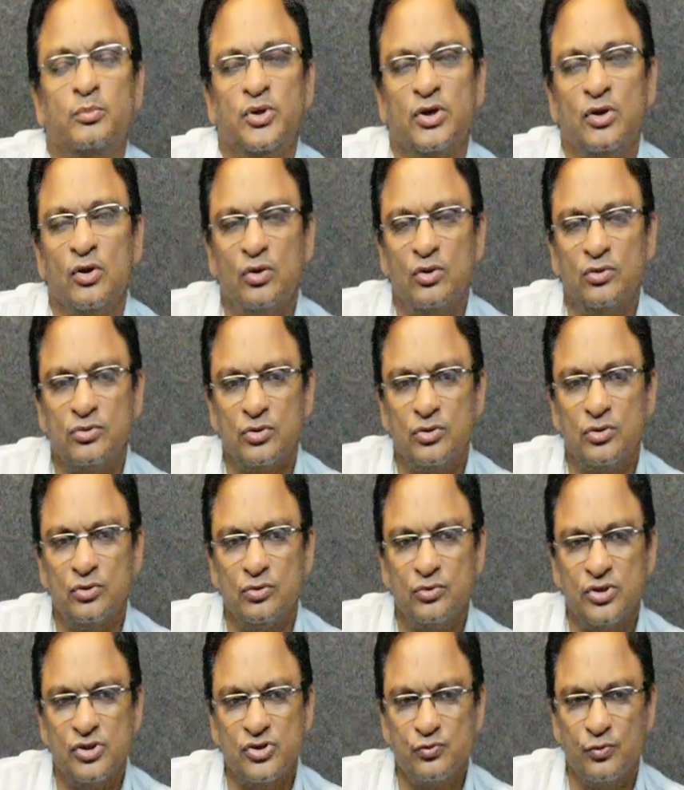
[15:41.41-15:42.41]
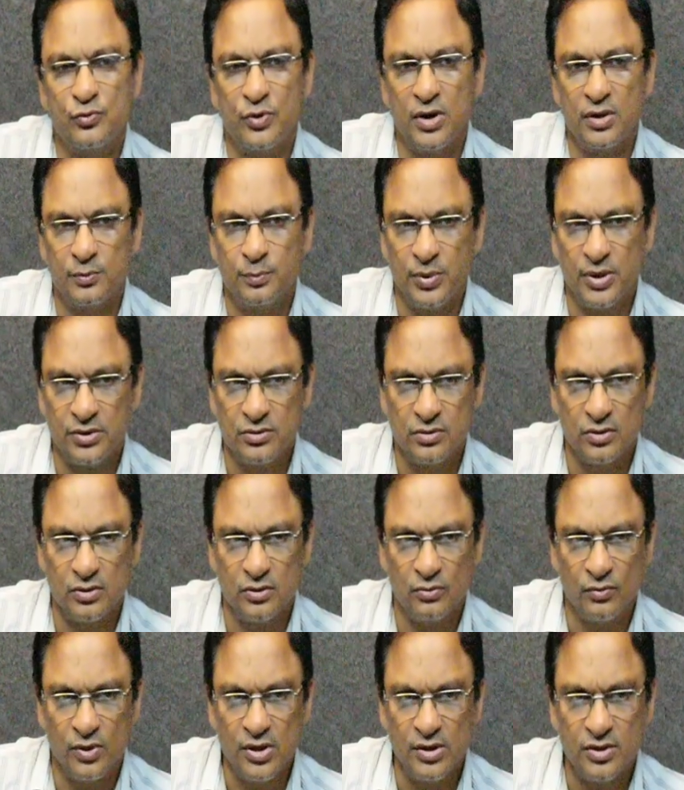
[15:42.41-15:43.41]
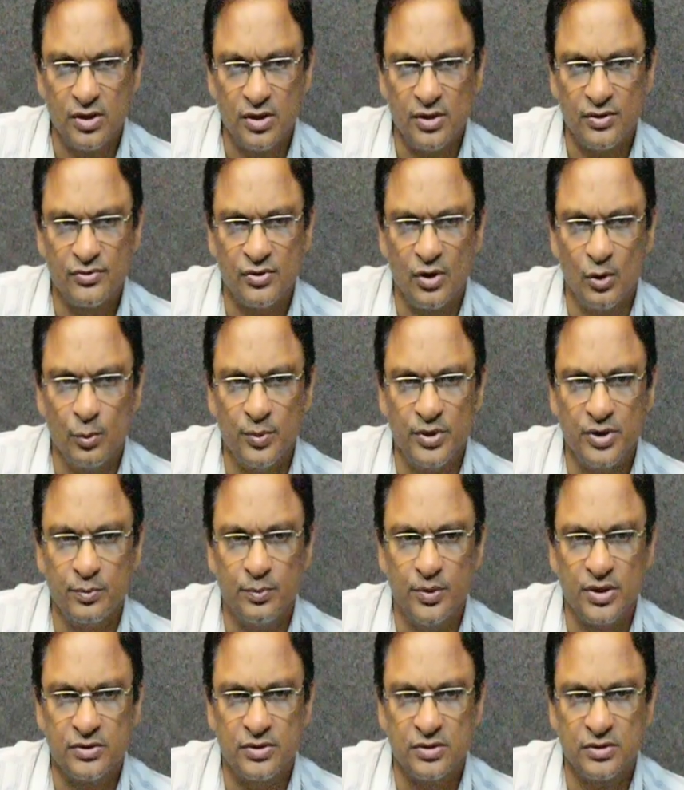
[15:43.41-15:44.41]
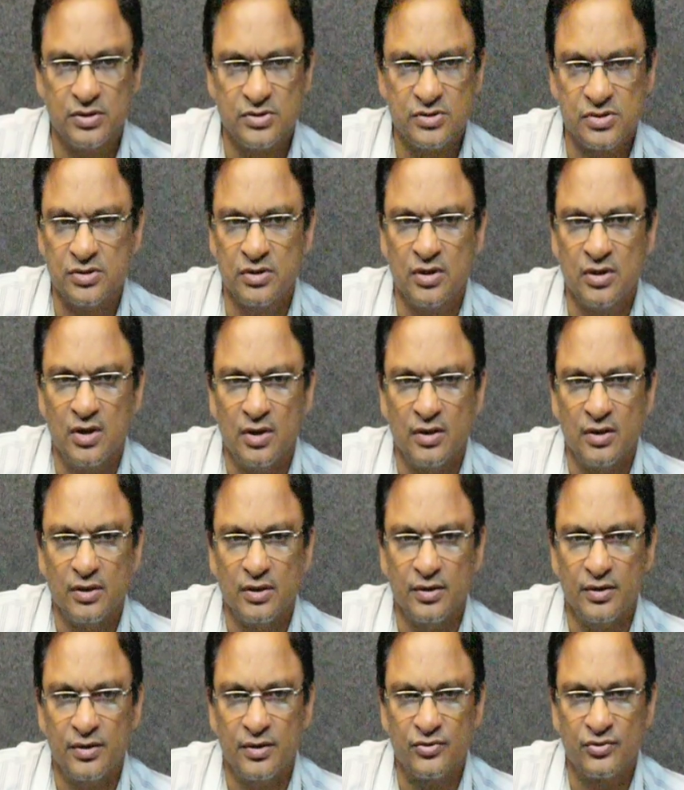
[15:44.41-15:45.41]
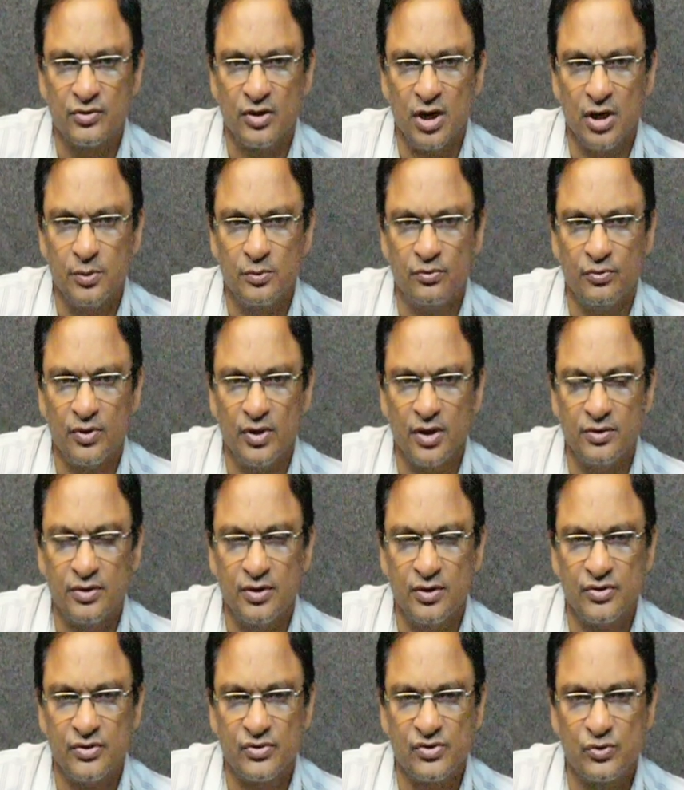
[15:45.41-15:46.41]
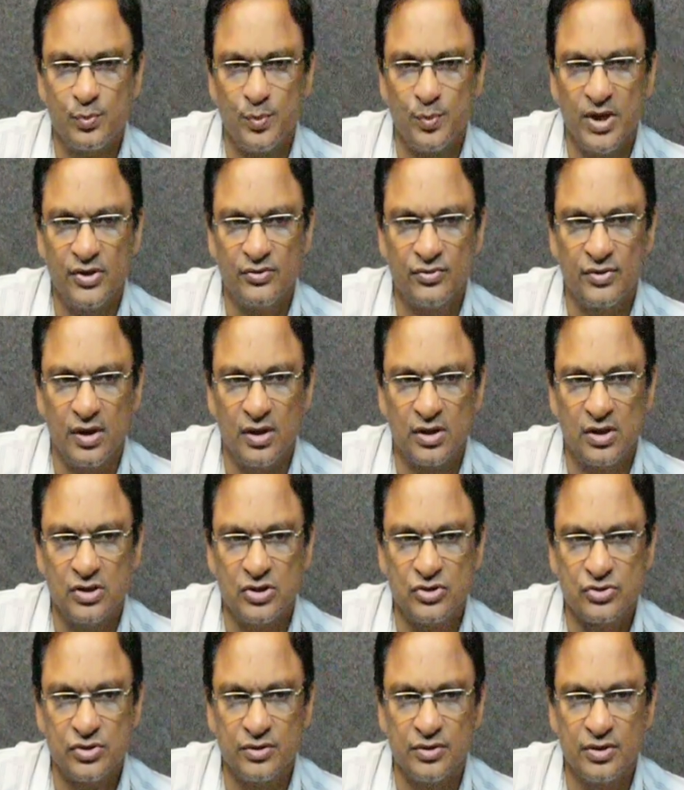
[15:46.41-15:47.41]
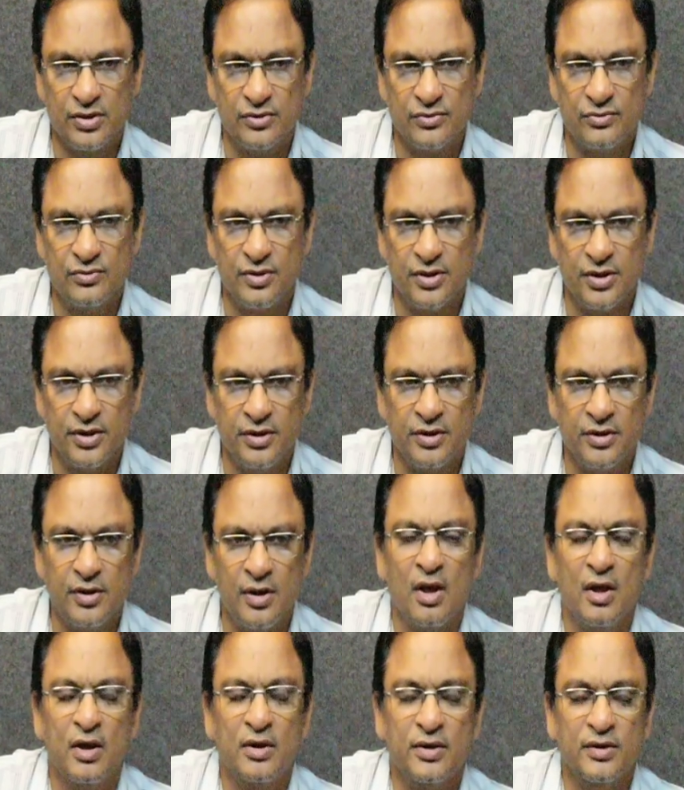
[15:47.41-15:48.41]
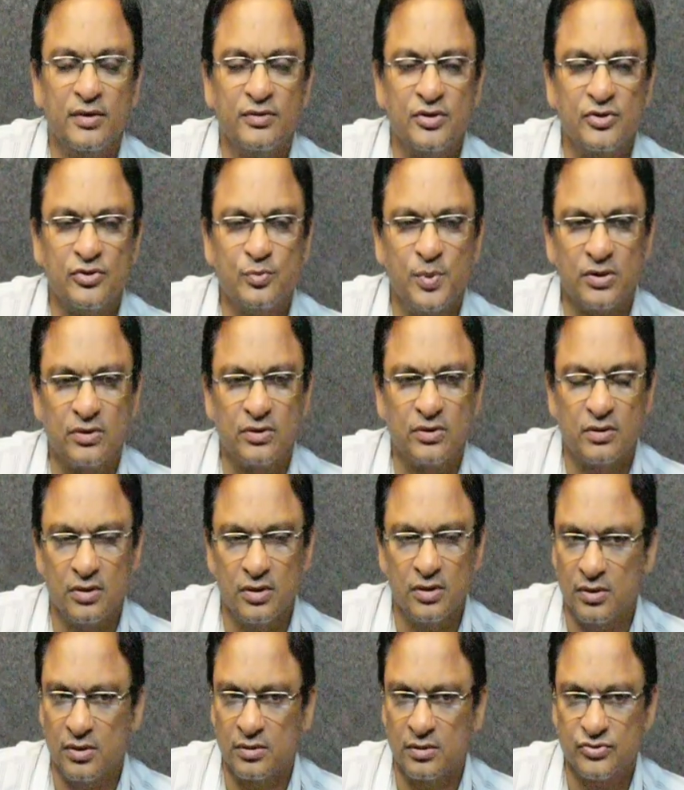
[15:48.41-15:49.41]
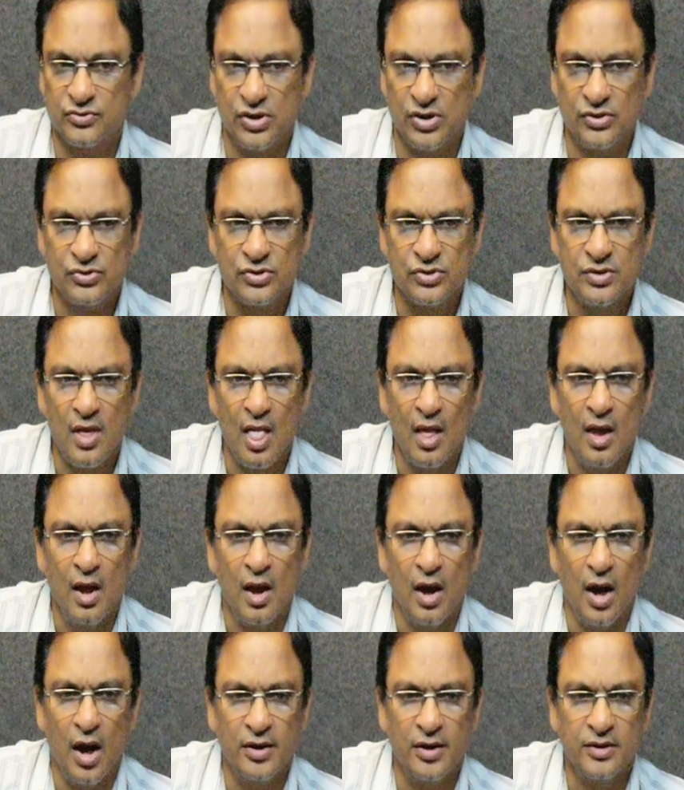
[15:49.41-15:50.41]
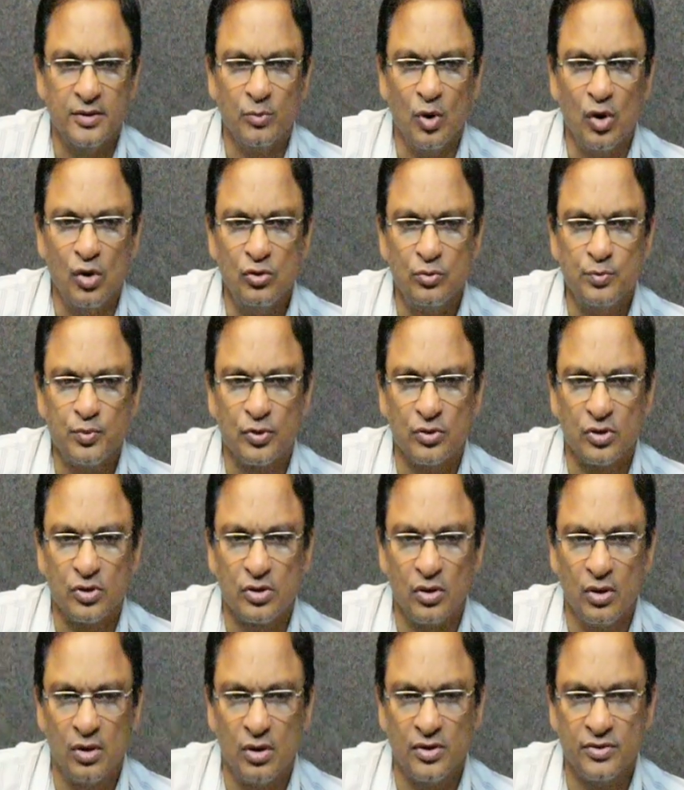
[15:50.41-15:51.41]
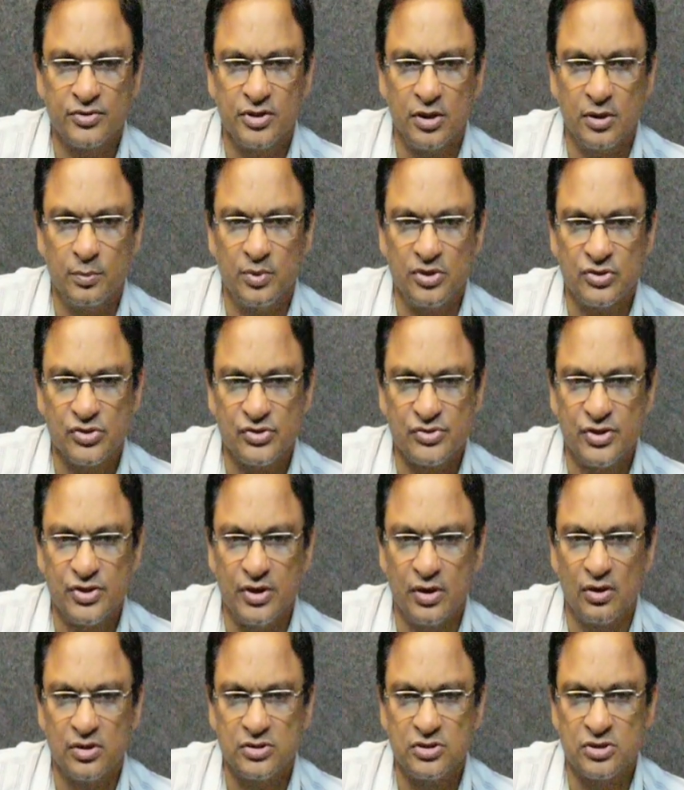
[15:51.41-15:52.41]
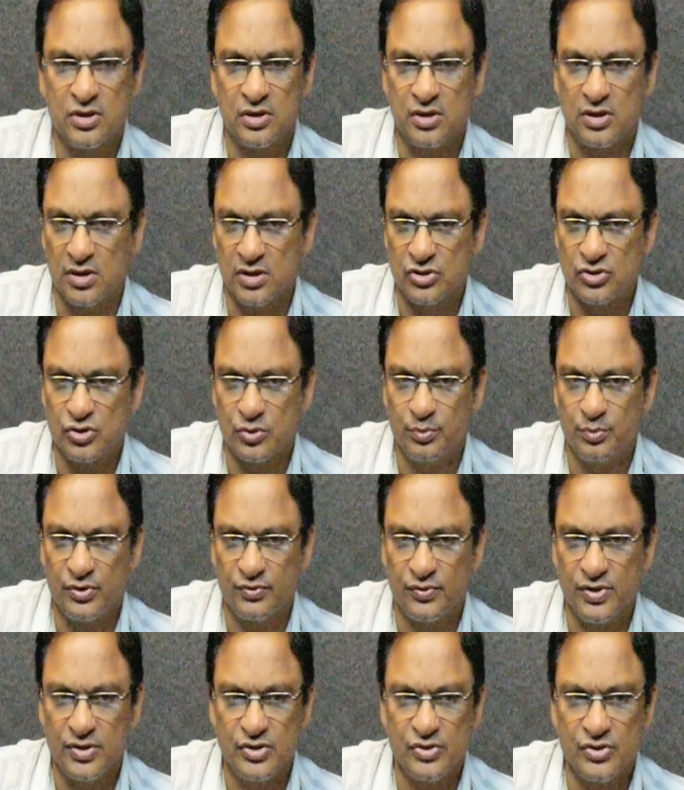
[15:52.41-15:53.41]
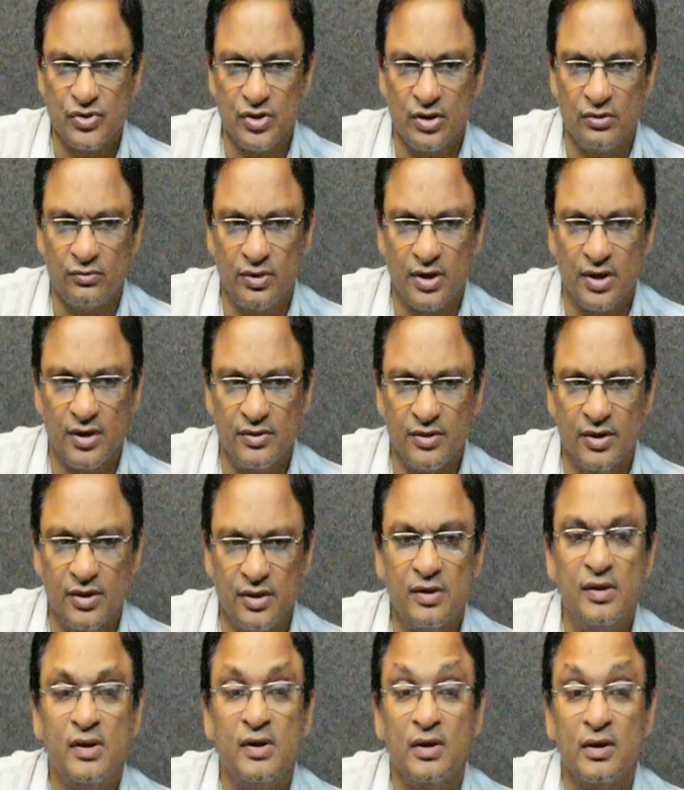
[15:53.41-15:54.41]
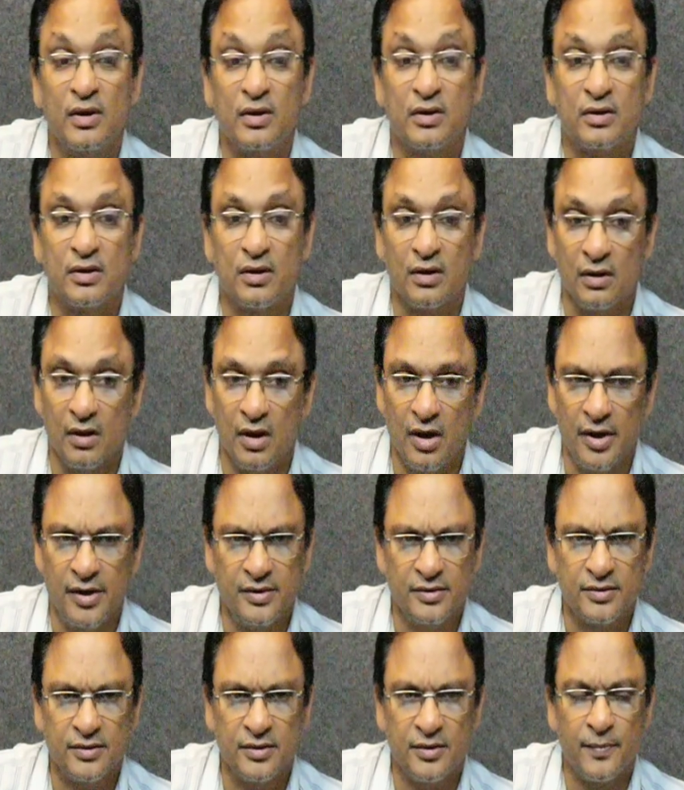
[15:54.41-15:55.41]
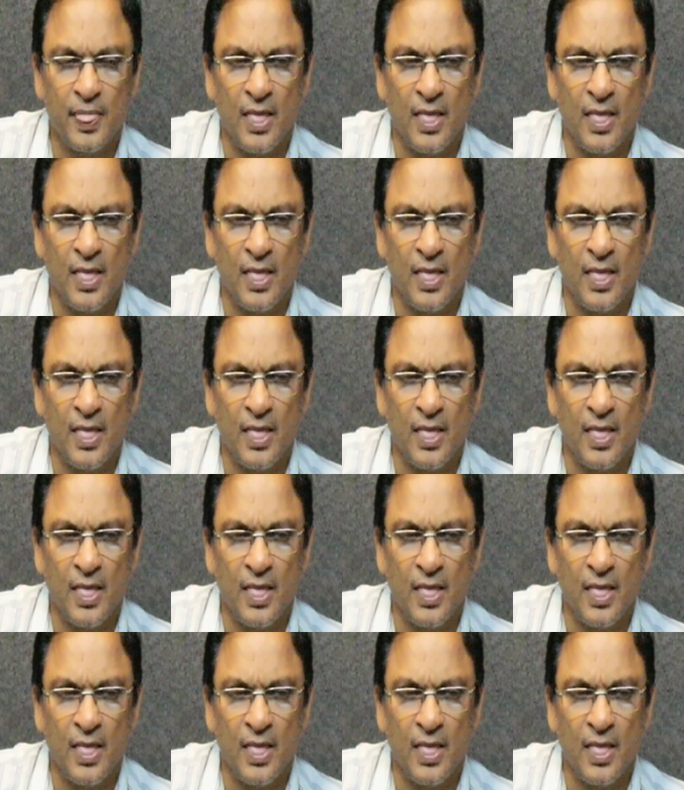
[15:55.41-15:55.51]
gone through this one particular one, that is how many methods described for the disk space allocation, that is 3 in this particular session. And the mount protocol establishes the logical connection between the server and the client.